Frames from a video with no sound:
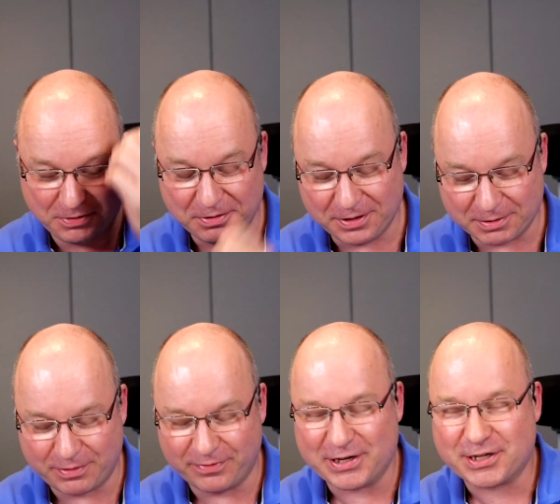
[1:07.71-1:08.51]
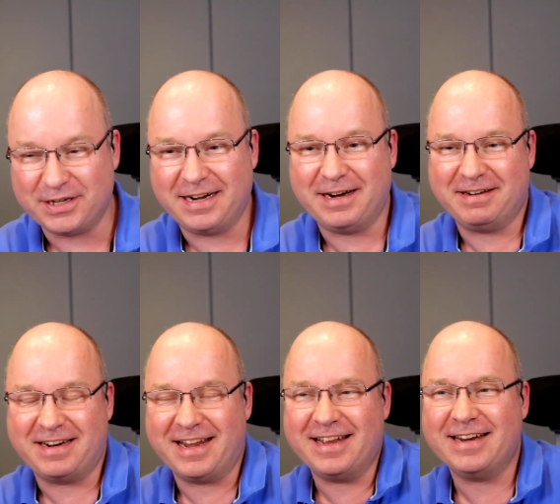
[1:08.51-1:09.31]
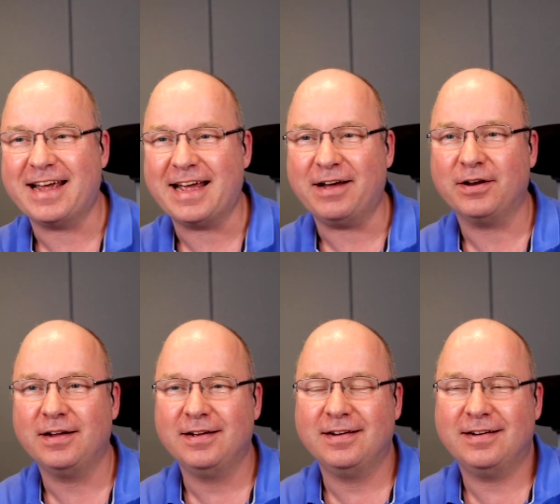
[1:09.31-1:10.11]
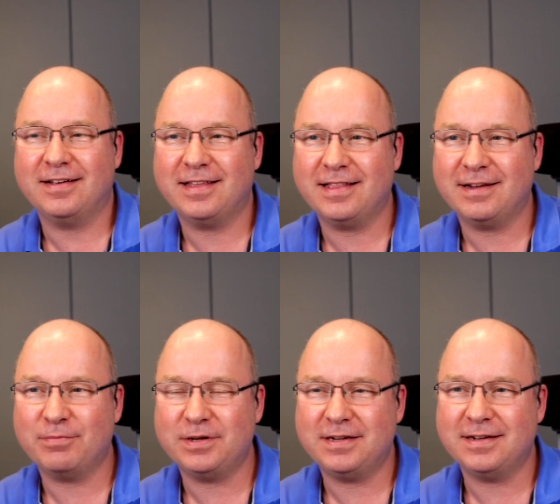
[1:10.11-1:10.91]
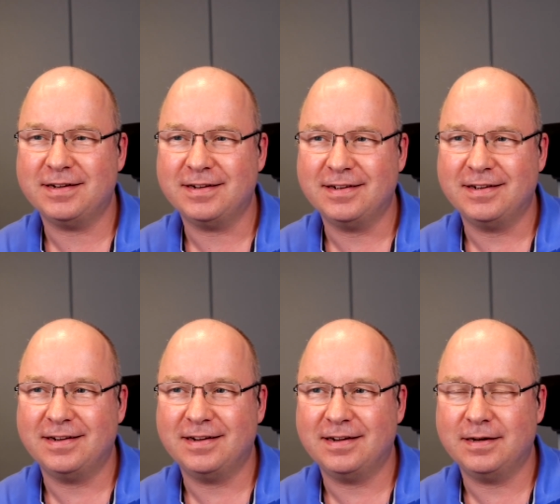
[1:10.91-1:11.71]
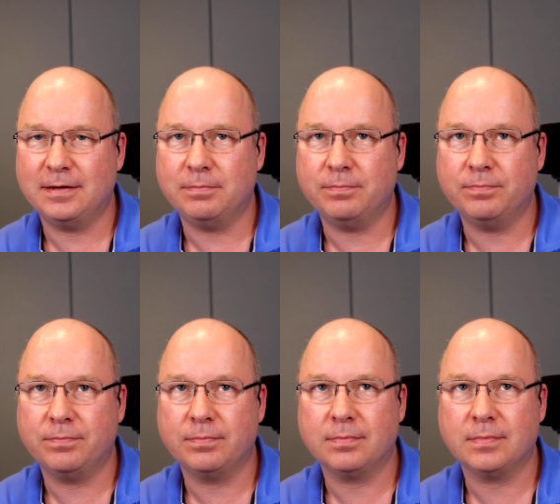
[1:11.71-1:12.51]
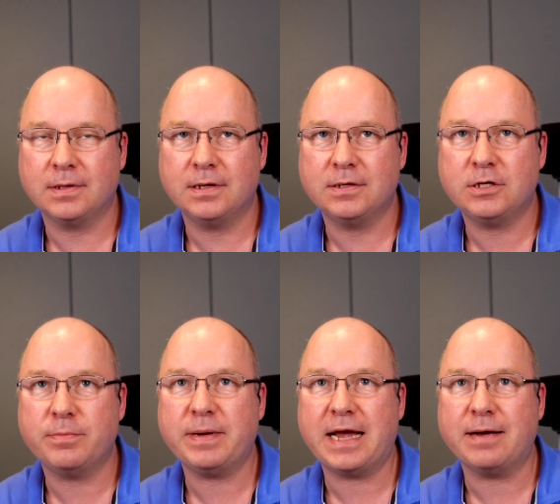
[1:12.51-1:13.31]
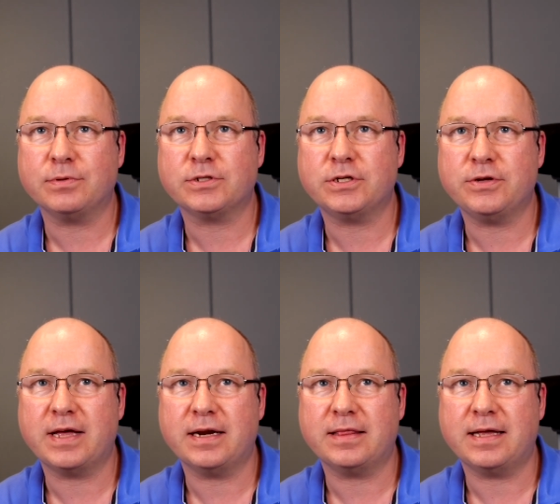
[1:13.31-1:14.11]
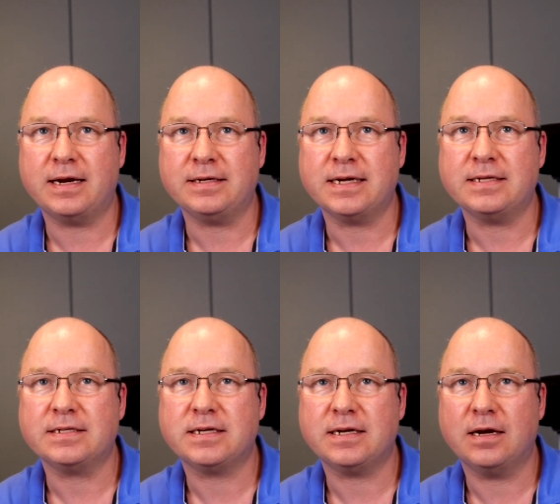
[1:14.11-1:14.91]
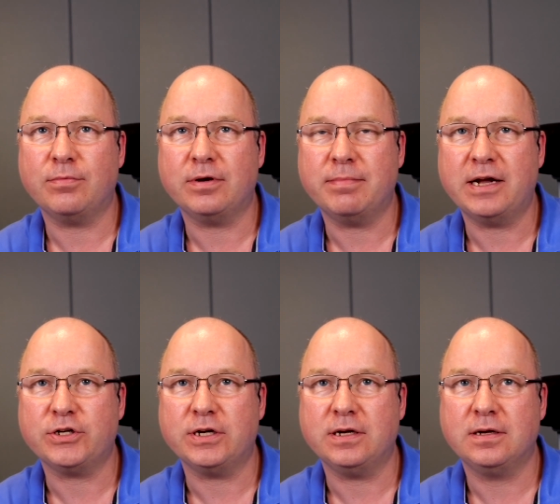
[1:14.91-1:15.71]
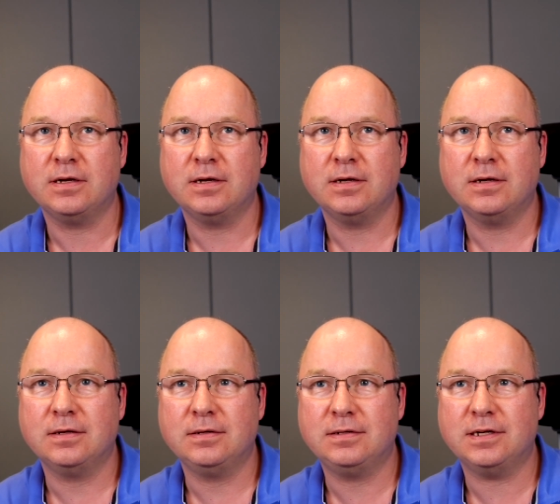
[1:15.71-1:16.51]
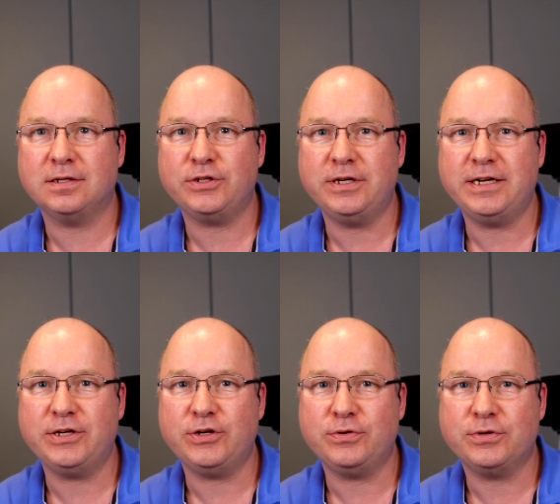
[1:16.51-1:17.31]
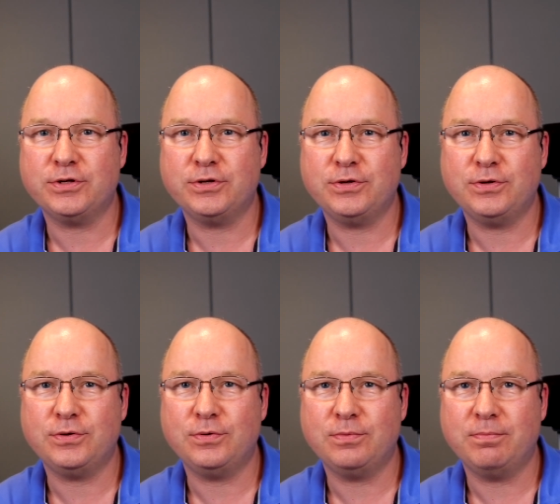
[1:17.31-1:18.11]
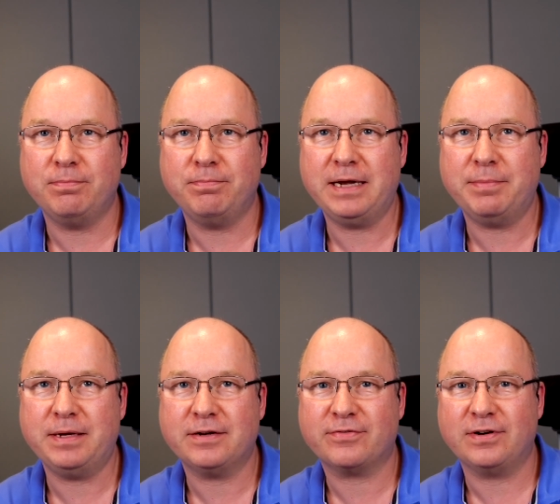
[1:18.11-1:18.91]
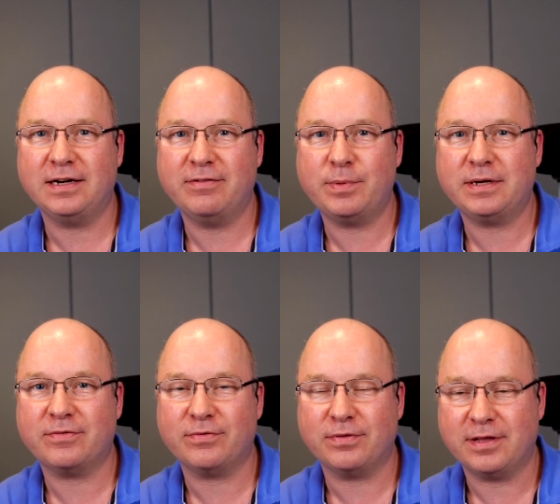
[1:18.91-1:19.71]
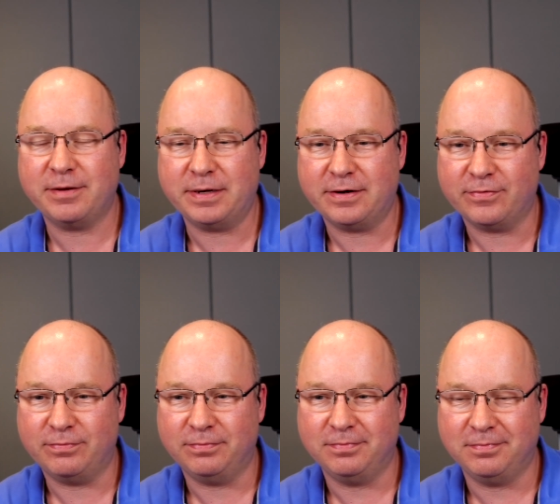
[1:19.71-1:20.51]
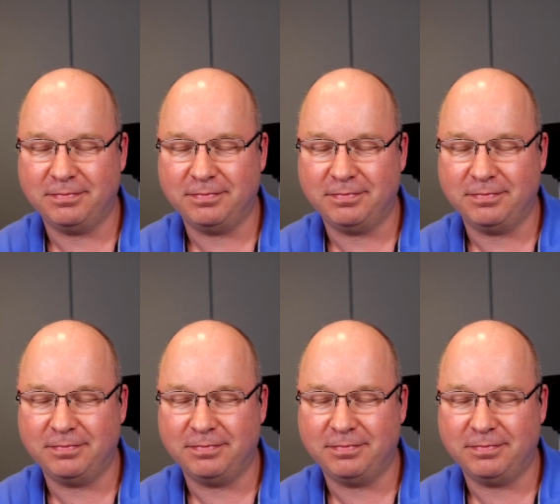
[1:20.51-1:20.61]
do do yeah. this professionally day in, day out. I think that would... Uh, um... To be able to do that at that intensity, I would imagine, does need you to be a bit different, live a bit different, think a bit different.